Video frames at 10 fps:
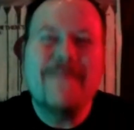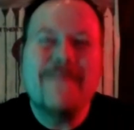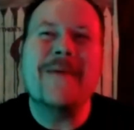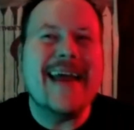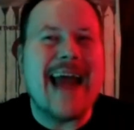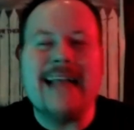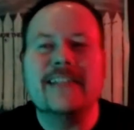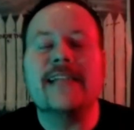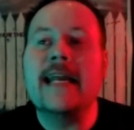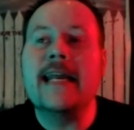But I
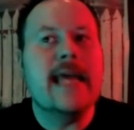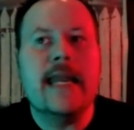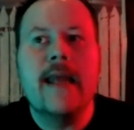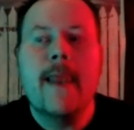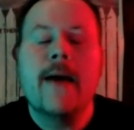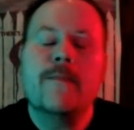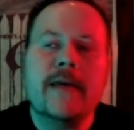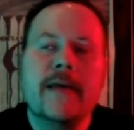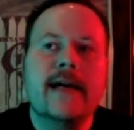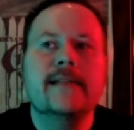just, and again,
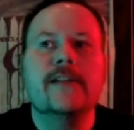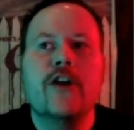because, you